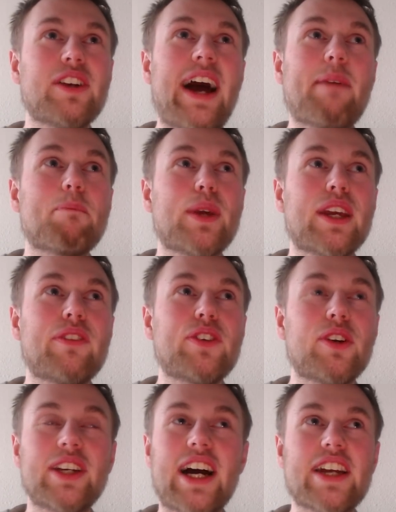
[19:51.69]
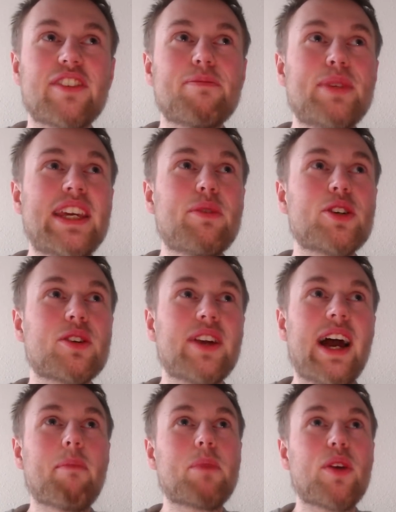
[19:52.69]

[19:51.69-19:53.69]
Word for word: happy if you're an infp when you're happy